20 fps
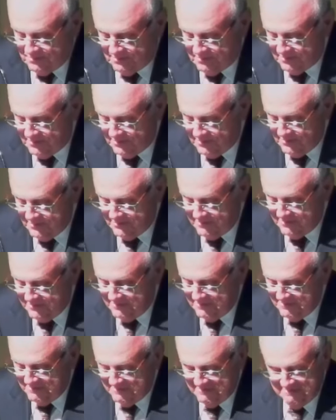
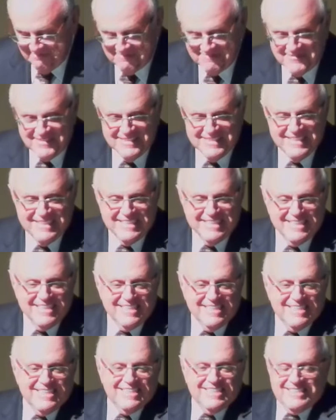(silence)